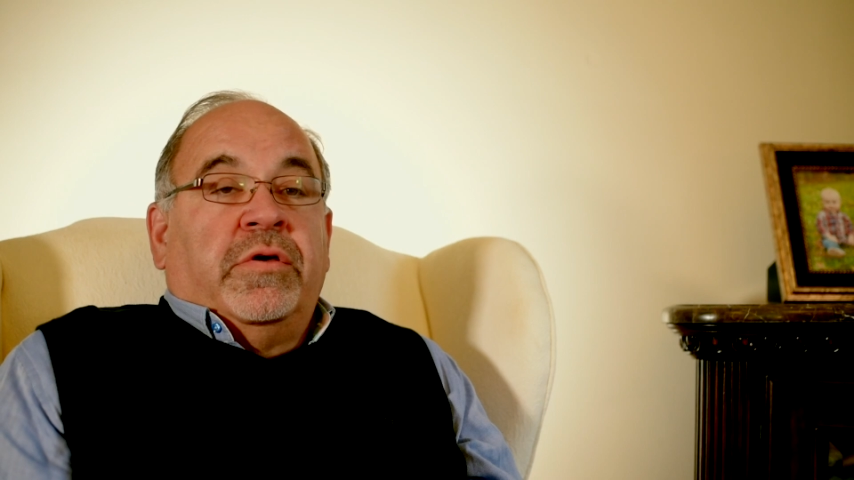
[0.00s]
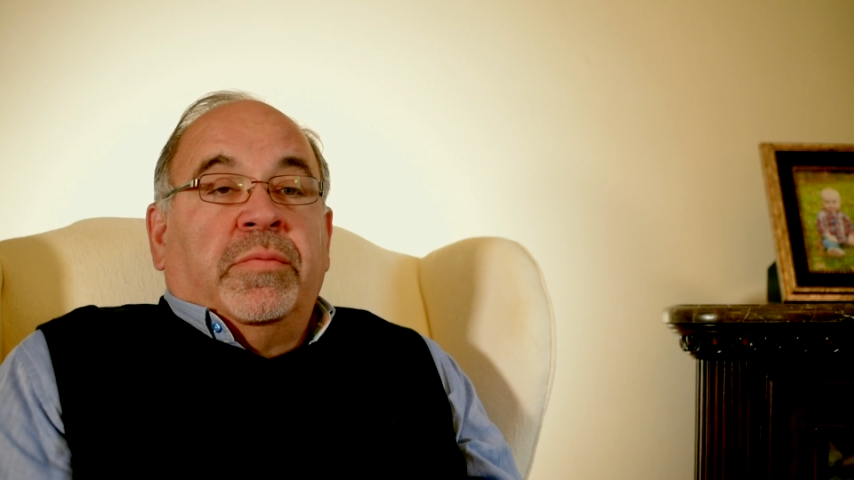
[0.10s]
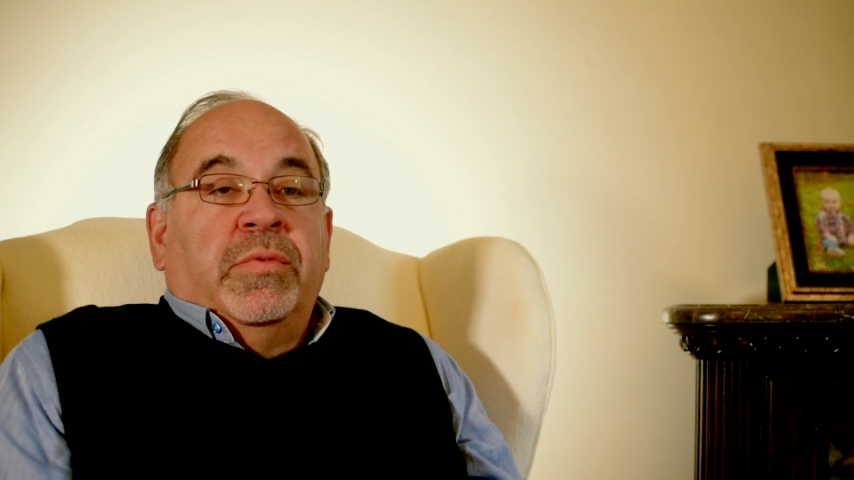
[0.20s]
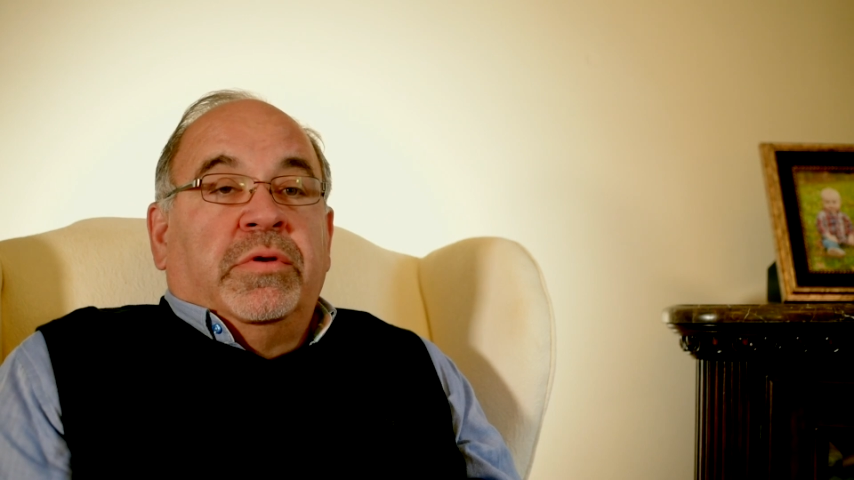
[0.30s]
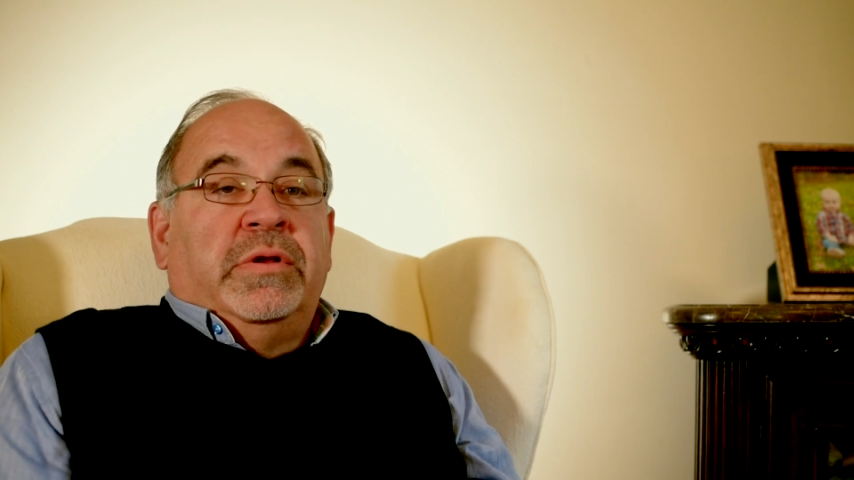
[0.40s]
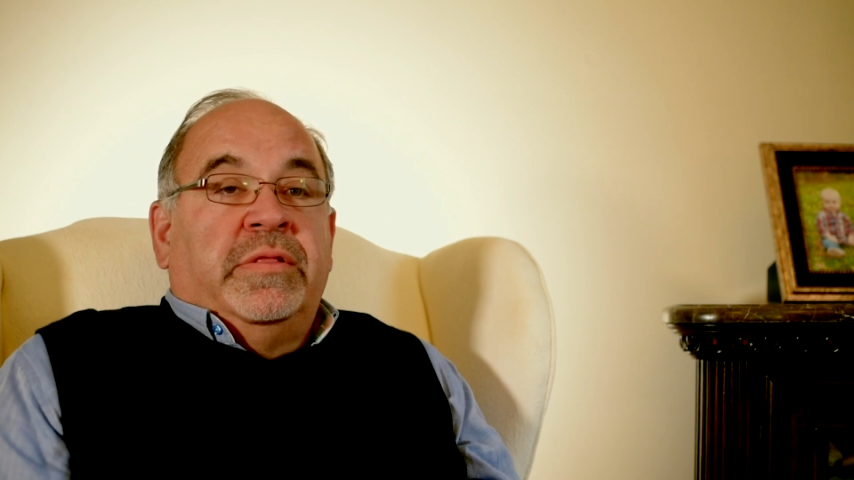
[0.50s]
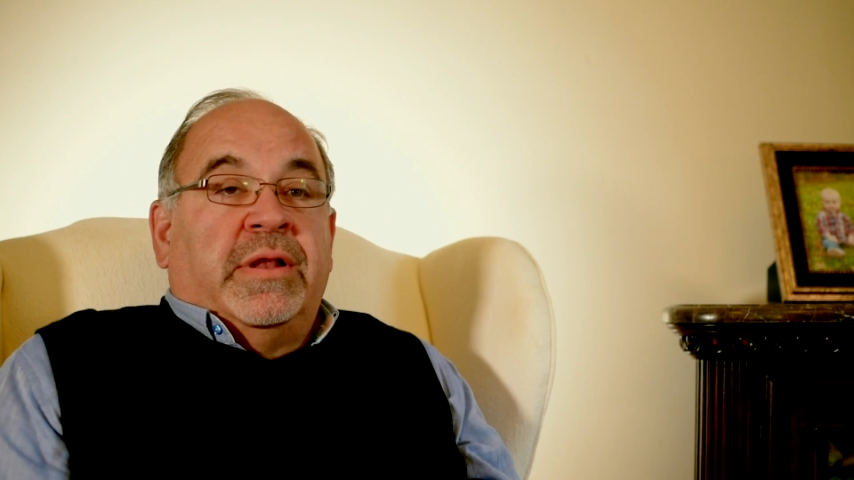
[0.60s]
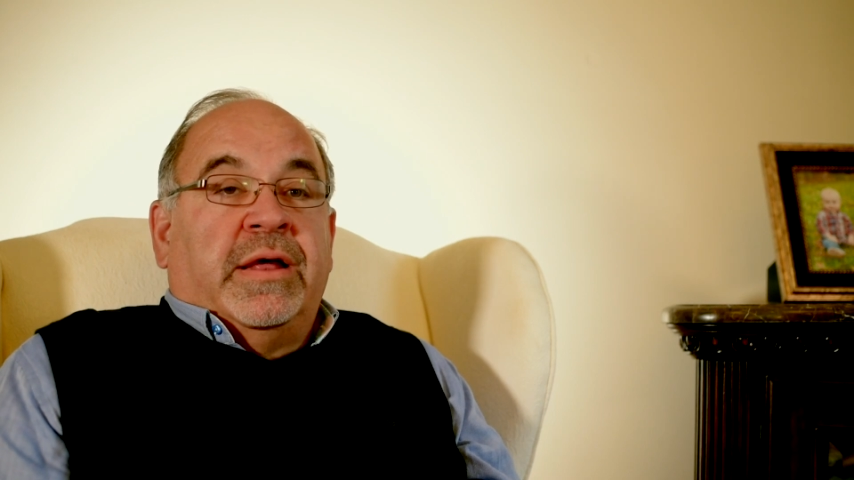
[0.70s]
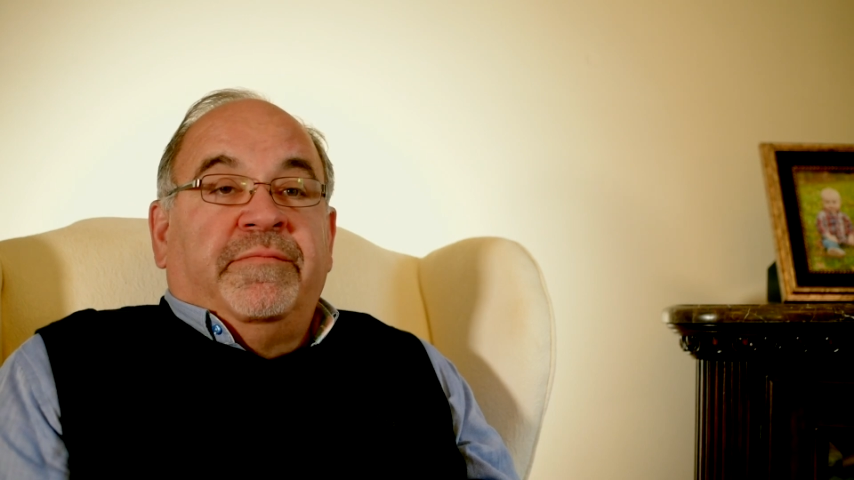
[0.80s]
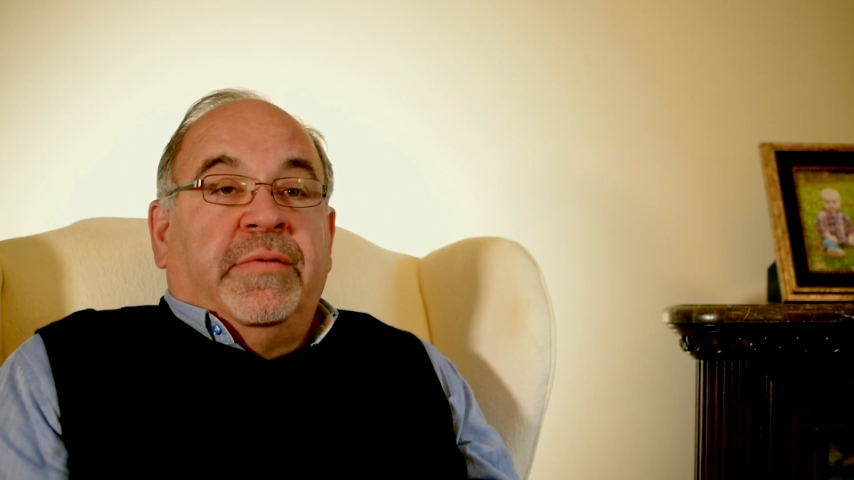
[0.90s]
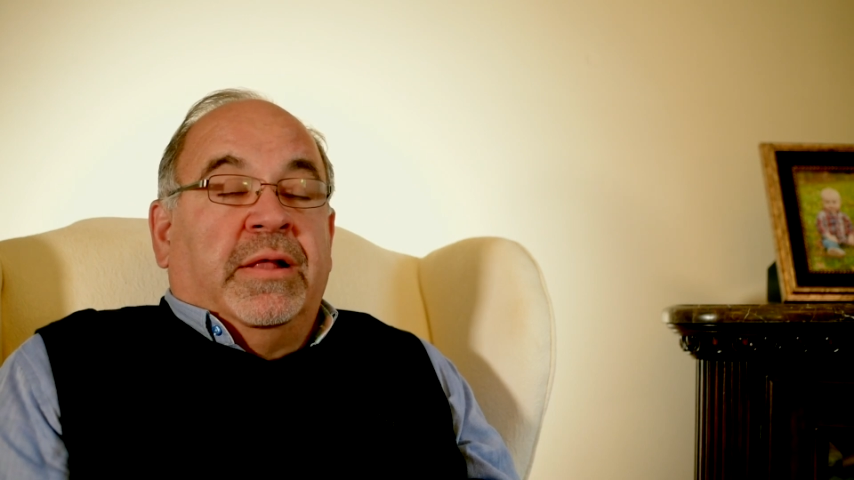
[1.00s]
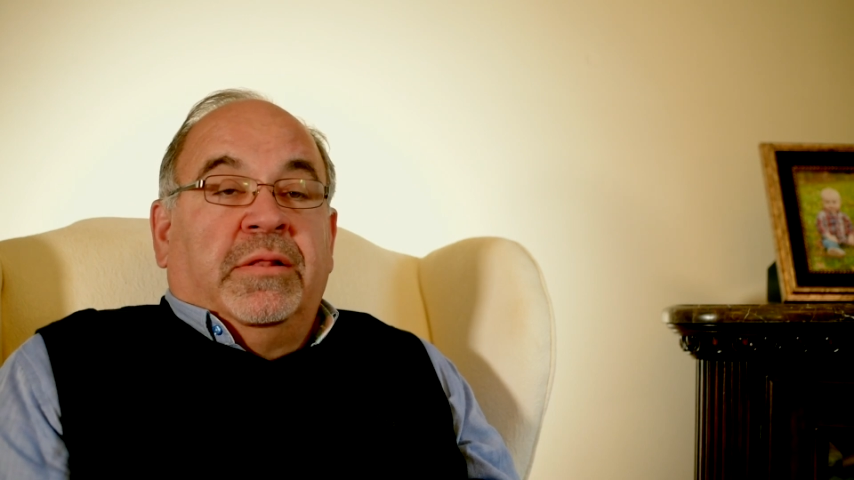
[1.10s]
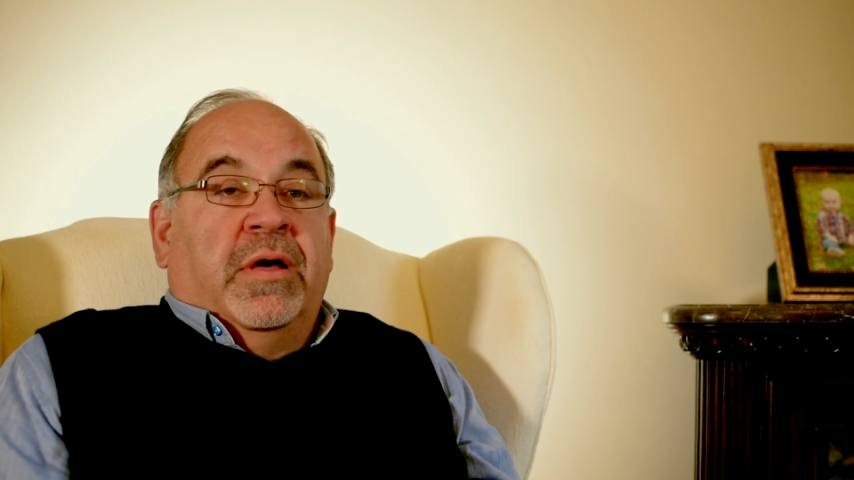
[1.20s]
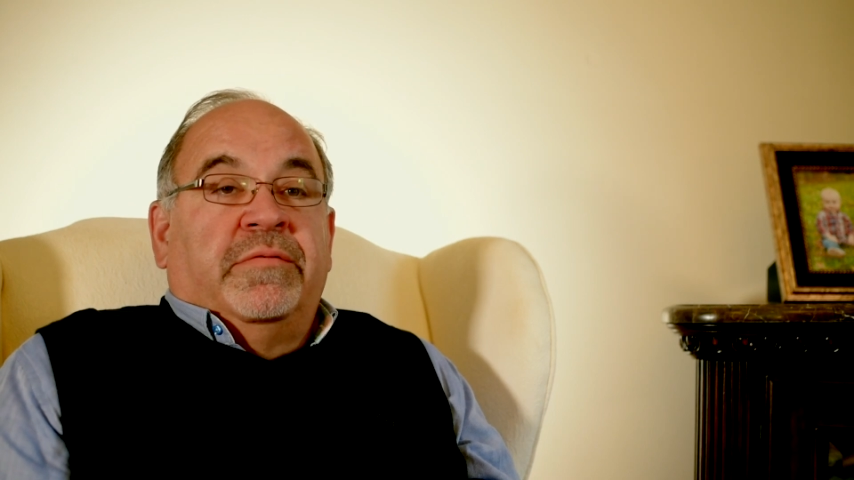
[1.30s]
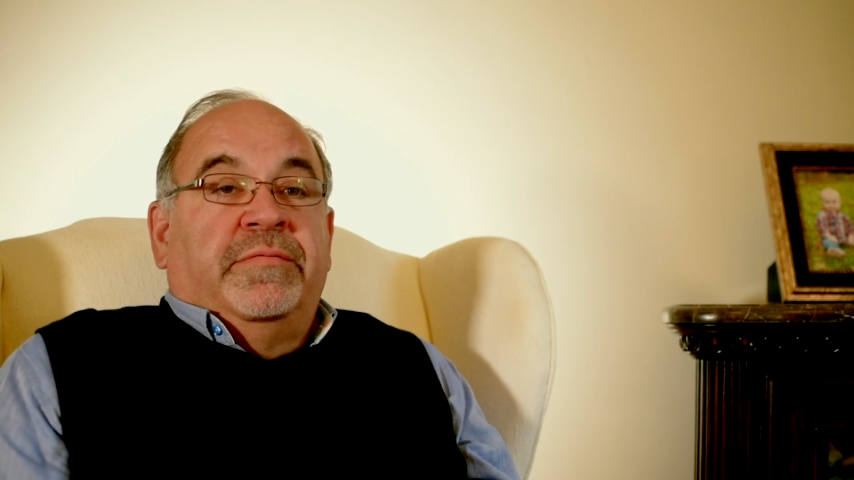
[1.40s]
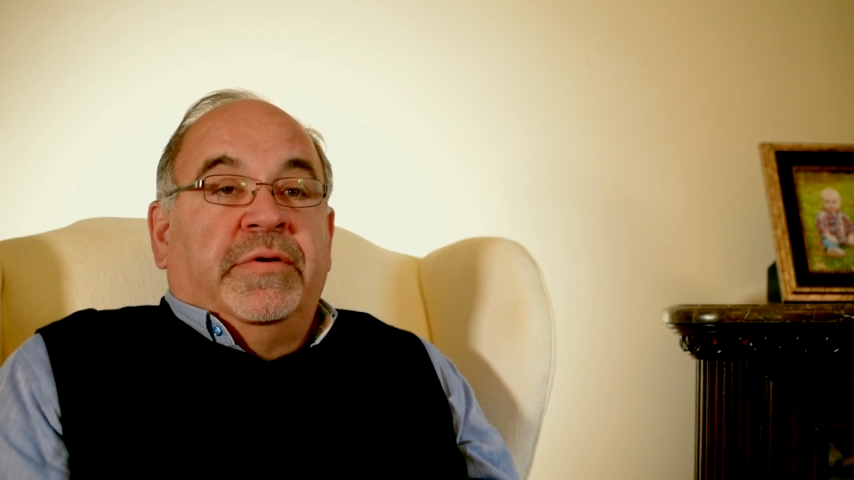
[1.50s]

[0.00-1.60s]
a community that I love.